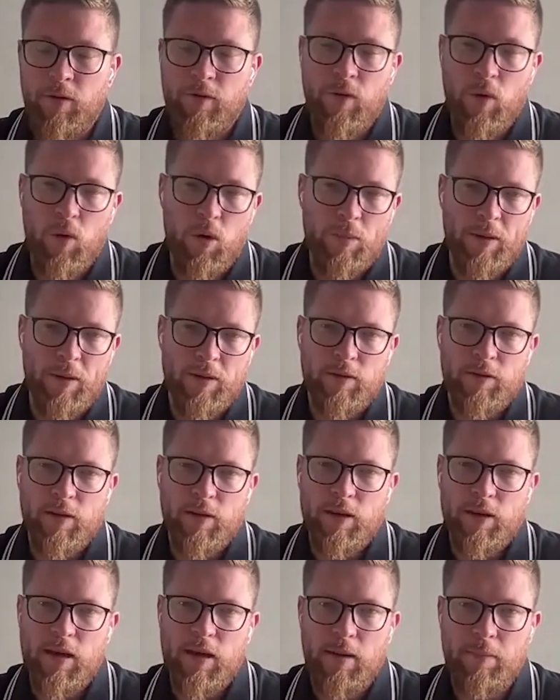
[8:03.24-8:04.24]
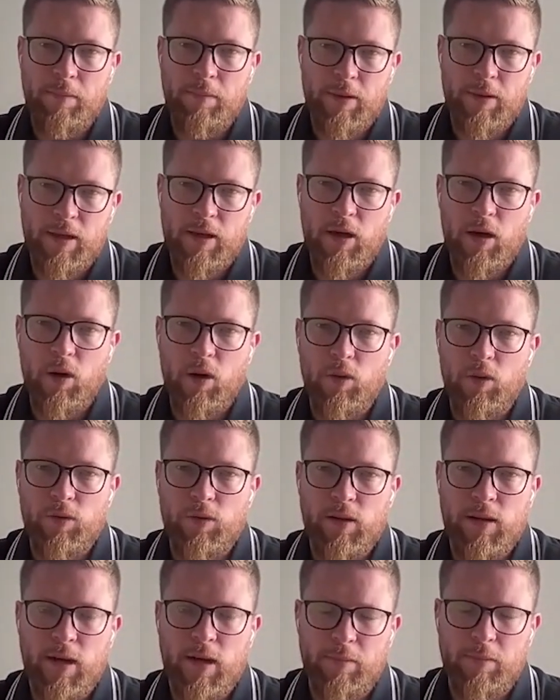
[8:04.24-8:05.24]
performance and company
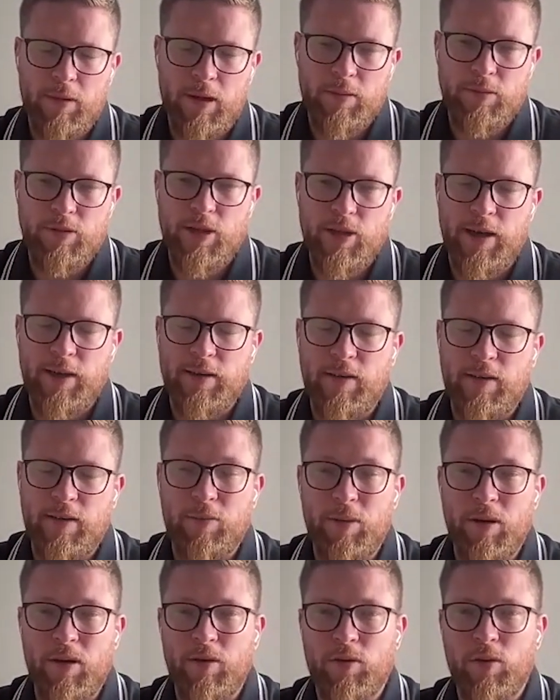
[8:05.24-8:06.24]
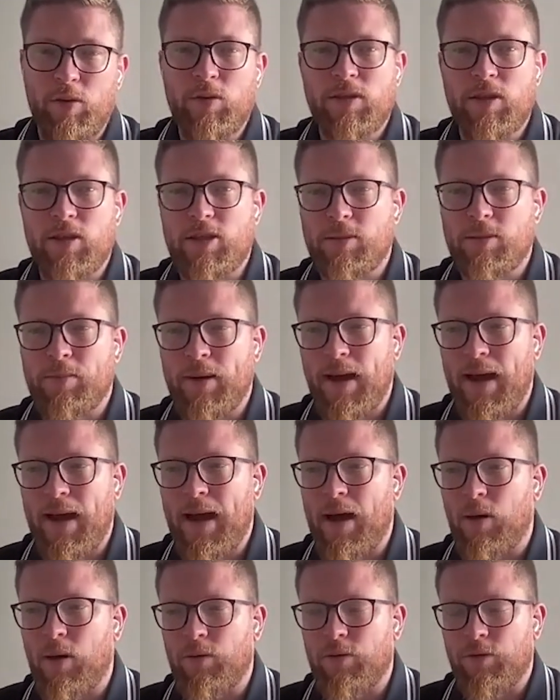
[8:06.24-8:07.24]
goals and company objectives, but it's also split
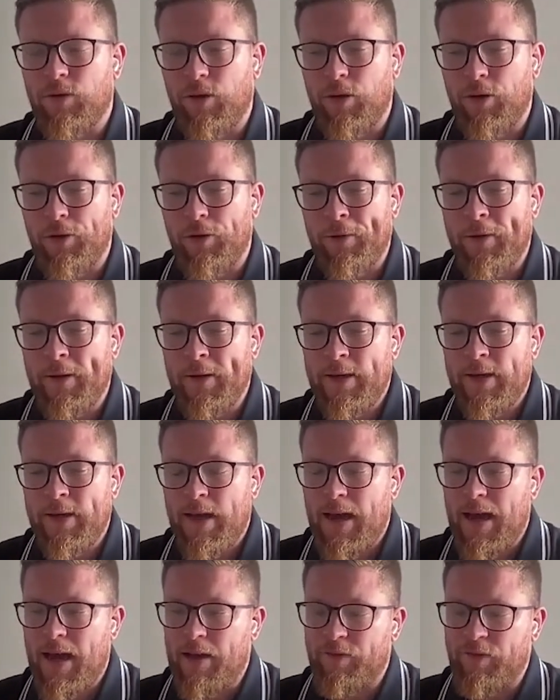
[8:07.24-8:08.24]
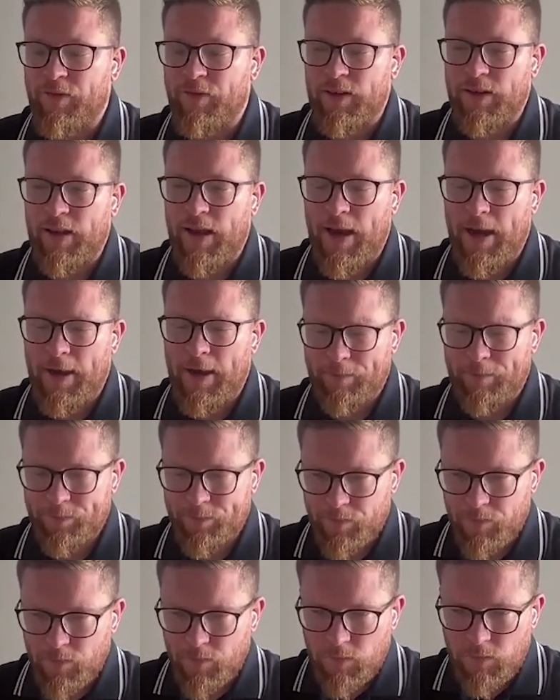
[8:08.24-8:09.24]
out to having that
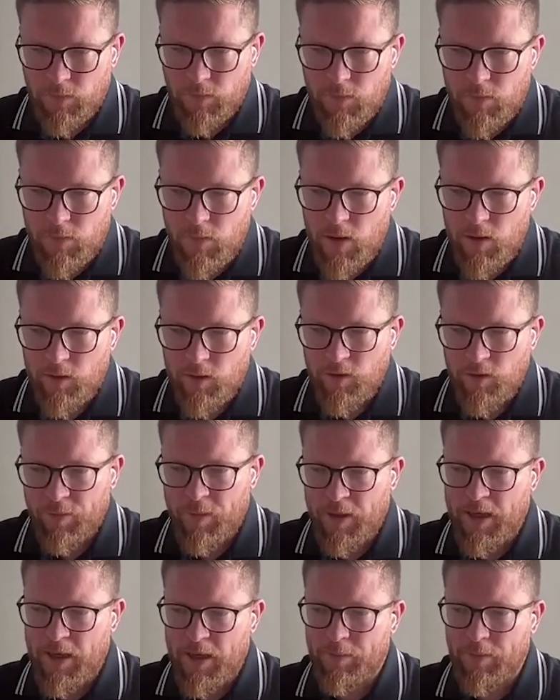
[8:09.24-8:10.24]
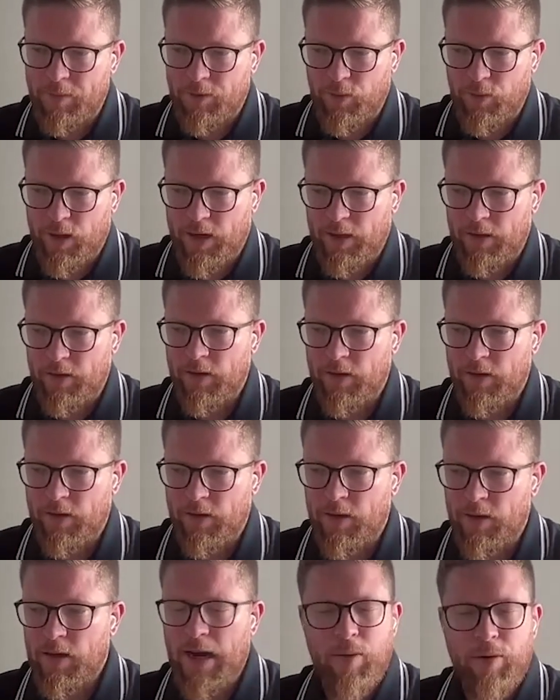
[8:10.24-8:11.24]
split
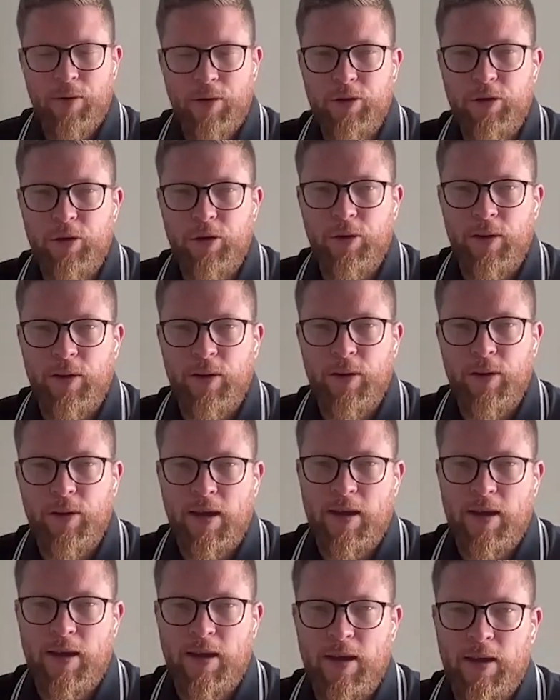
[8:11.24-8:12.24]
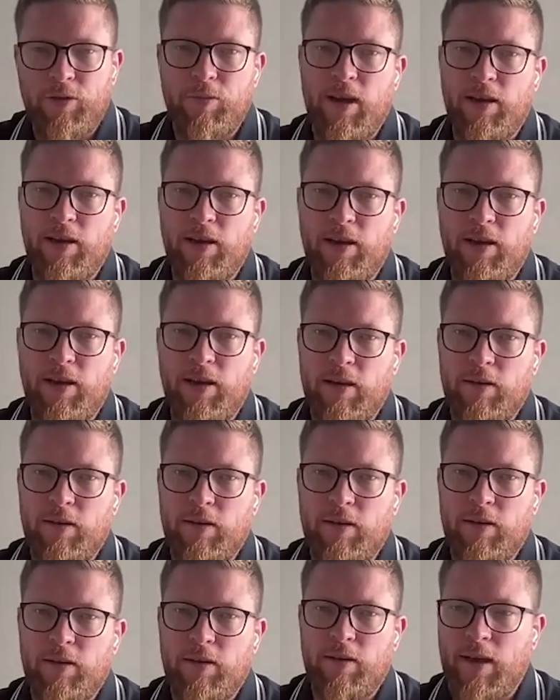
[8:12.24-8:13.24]
between how are you doing against your
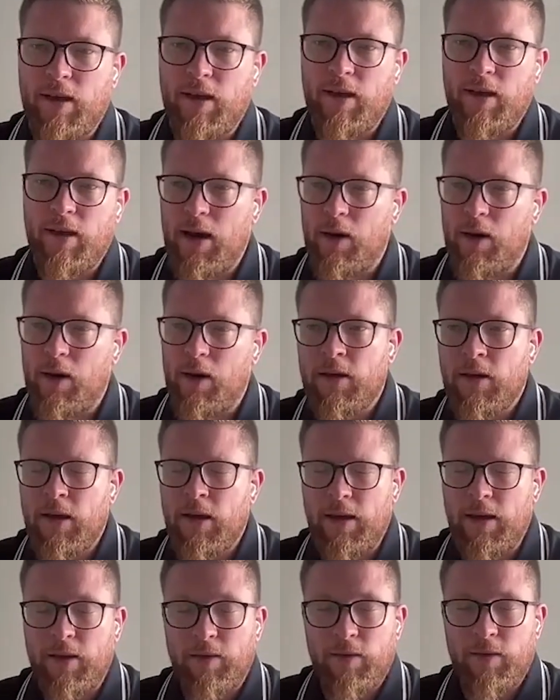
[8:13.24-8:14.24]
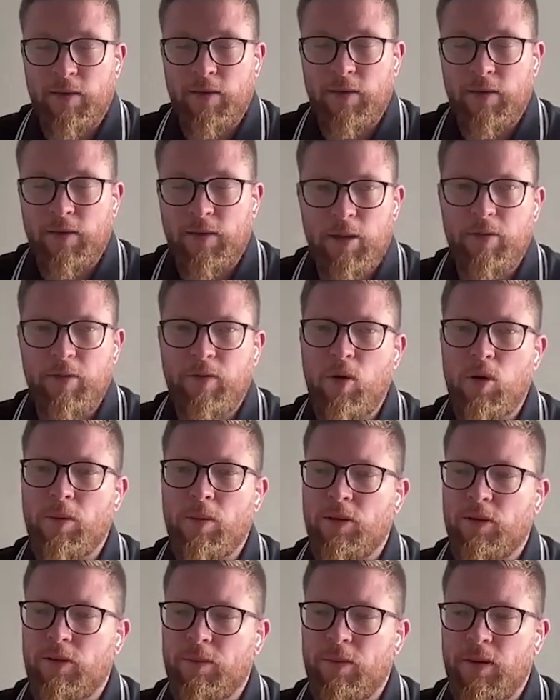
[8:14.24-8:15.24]
objectives, how are you doing against company
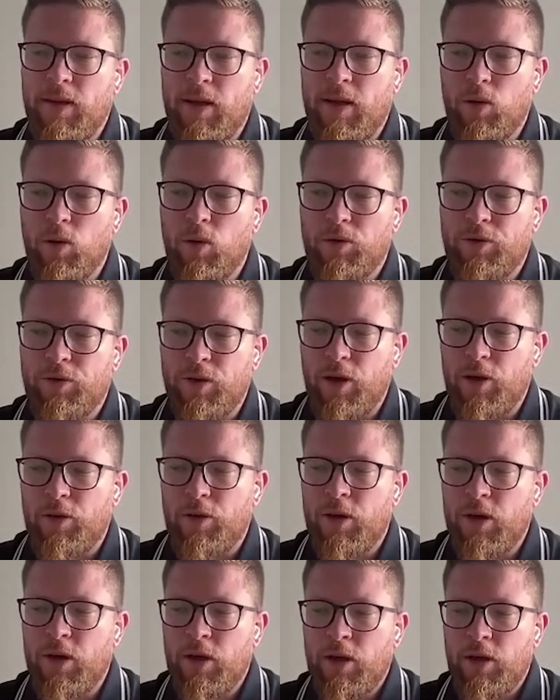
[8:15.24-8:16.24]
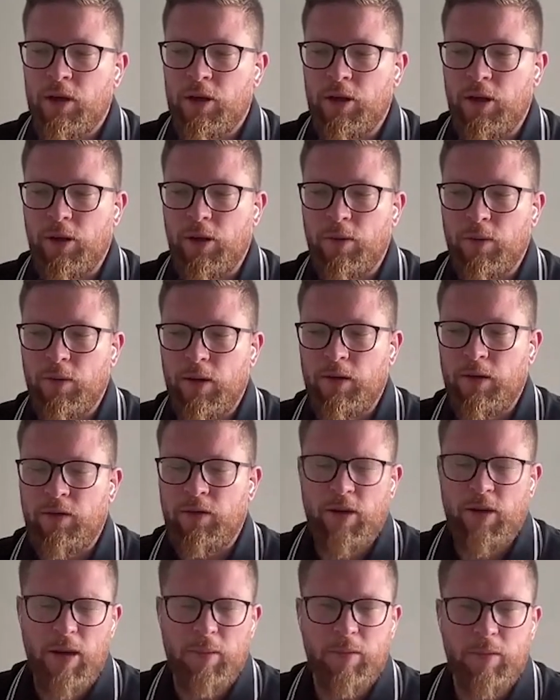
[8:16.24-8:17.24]
performance, but then also,
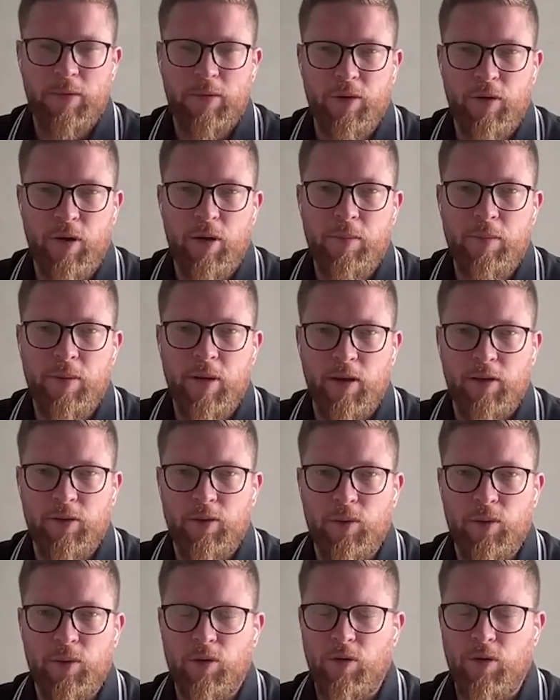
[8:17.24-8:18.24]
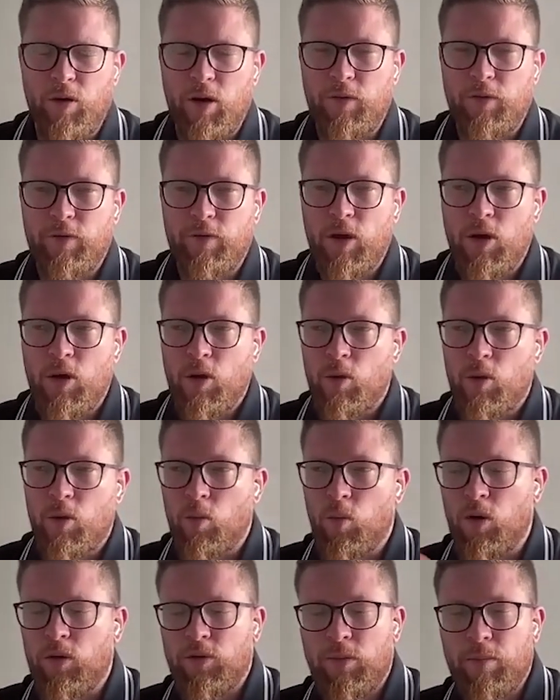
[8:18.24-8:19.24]
in terms of your own personal growth,
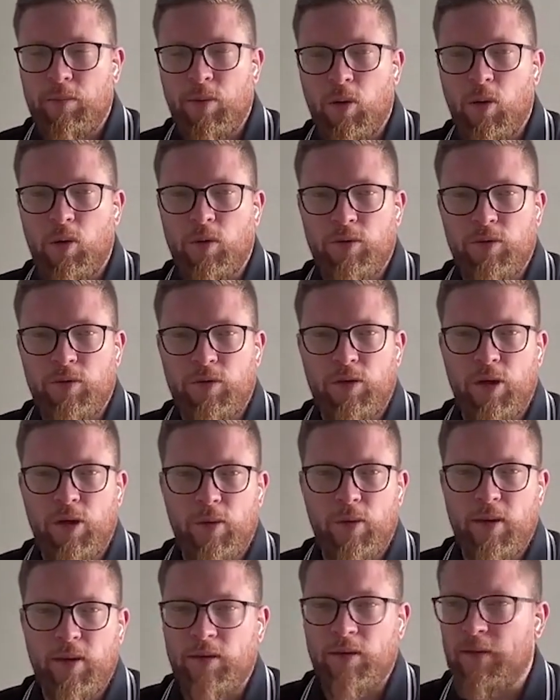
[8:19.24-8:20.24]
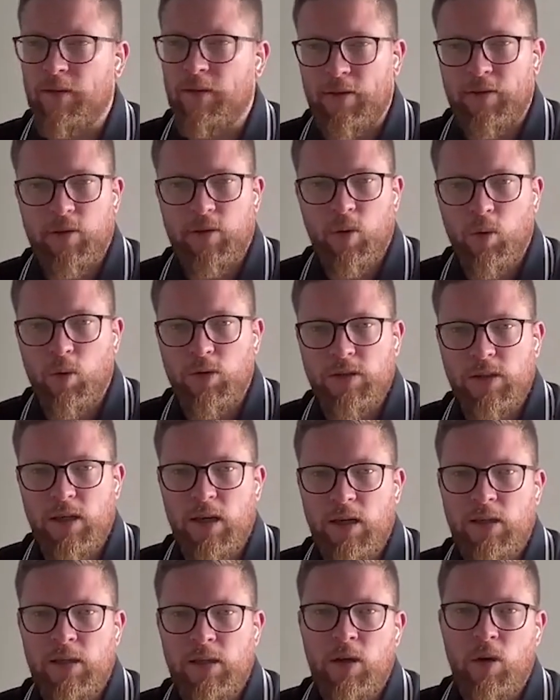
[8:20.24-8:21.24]
what's important to you in this next
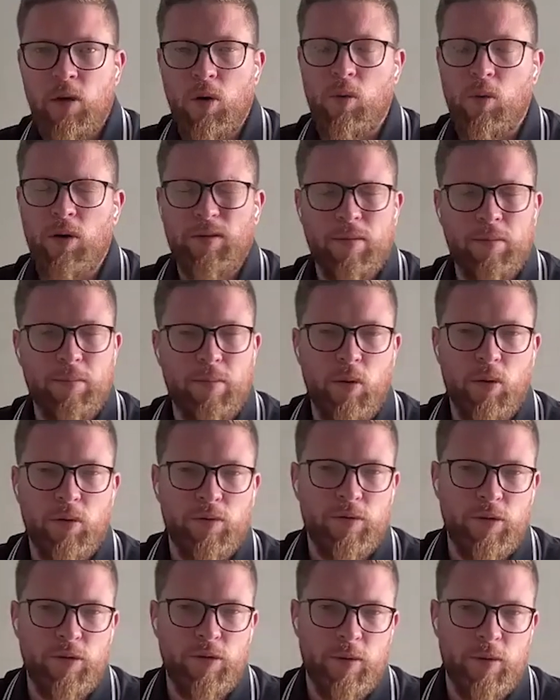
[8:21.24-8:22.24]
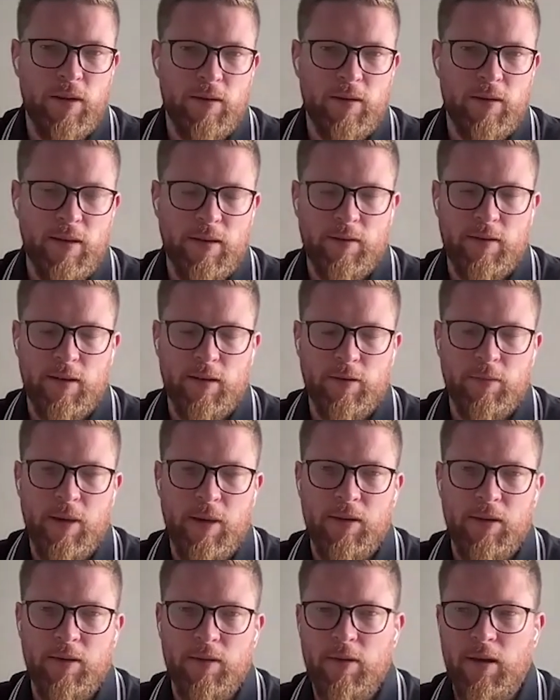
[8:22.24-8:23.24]
quarter, or what's important to you in this next 6
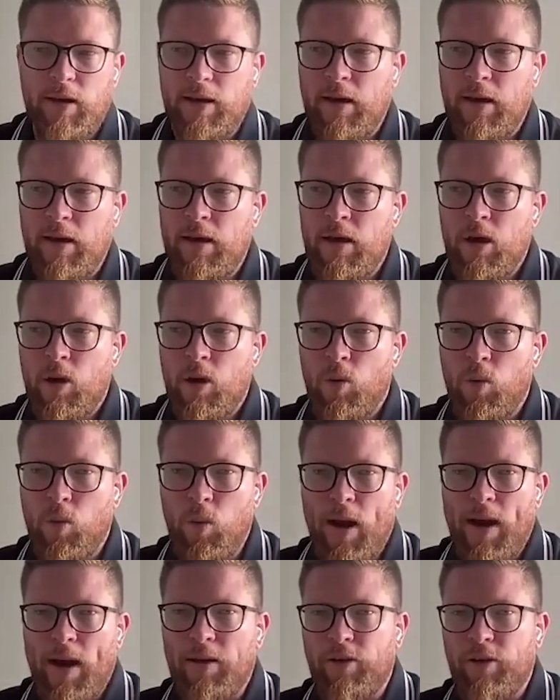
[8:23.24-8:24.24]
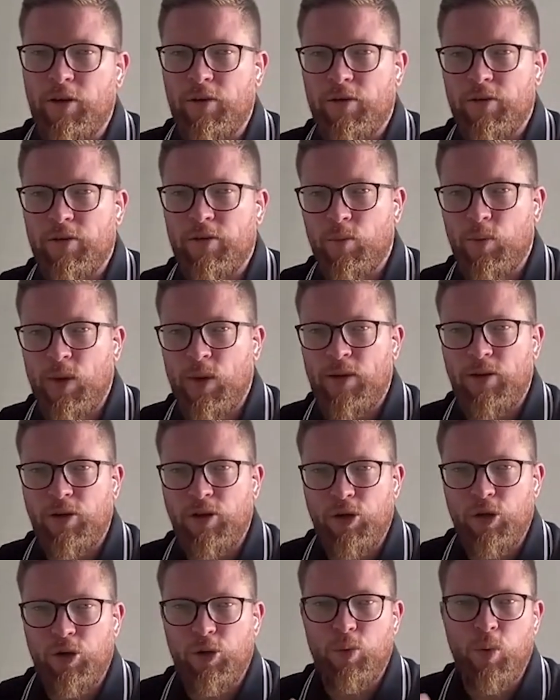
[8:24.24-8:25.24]
months? Like, where do
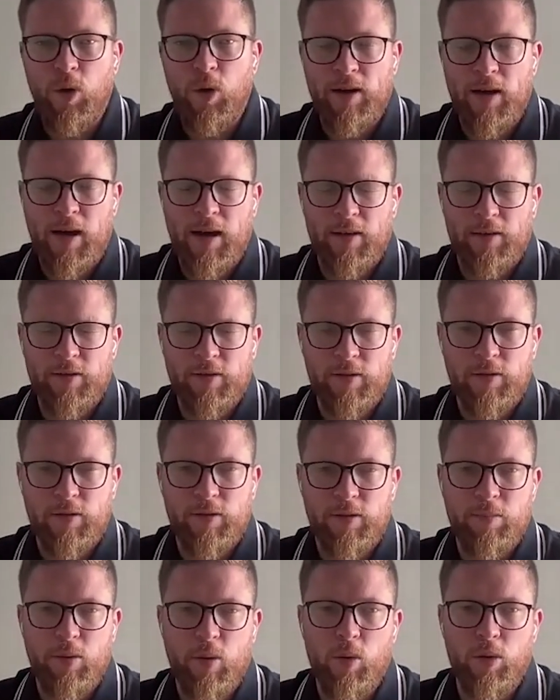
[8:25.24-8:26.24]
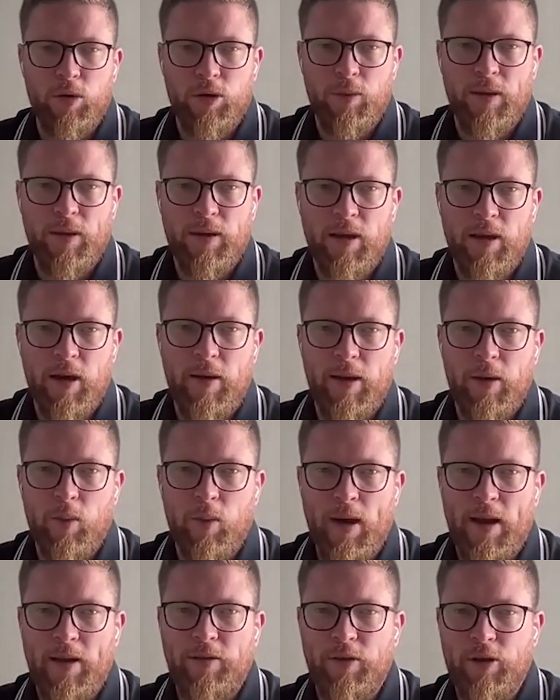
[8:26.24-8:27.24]
you want us to support you in
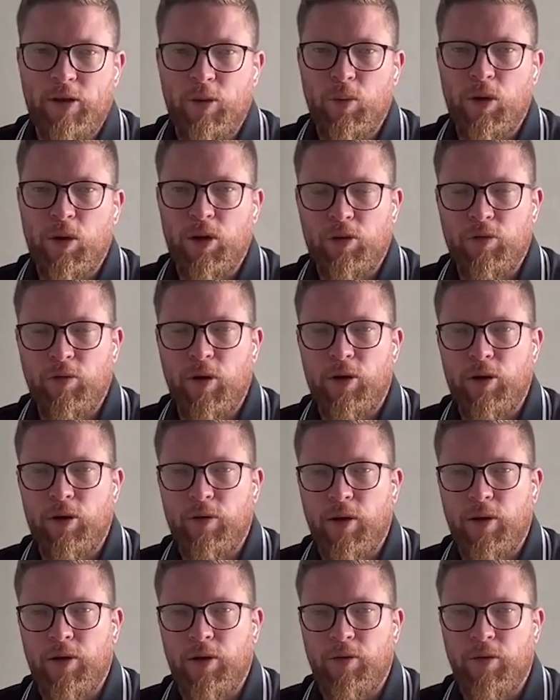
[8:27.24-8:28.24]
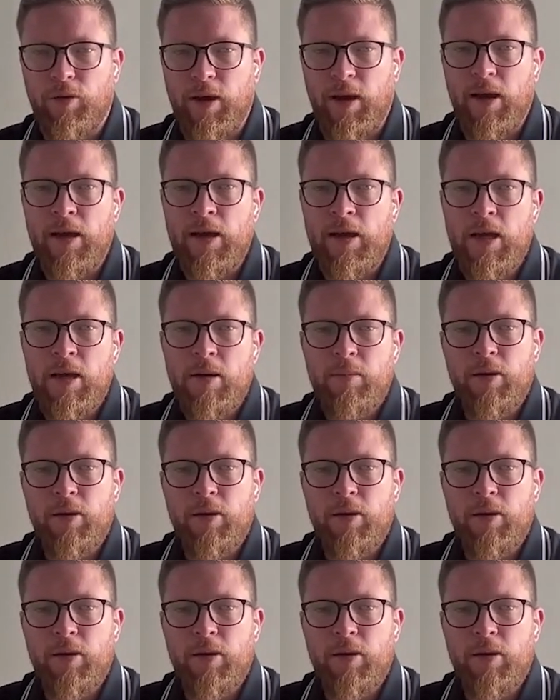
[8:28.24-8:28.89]
going? Where do you want to grow your own career?